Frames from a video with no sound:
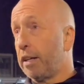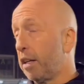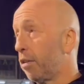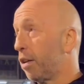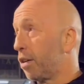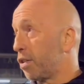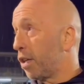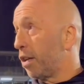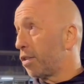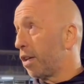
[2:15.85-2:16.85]
You know, you could
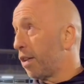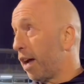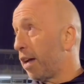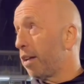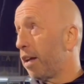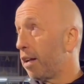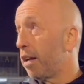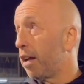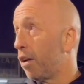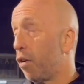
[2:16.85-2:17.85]
see that
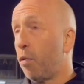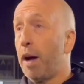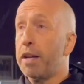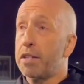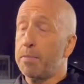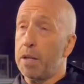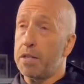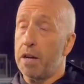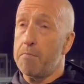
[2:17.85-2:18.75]
in a lot of ways. But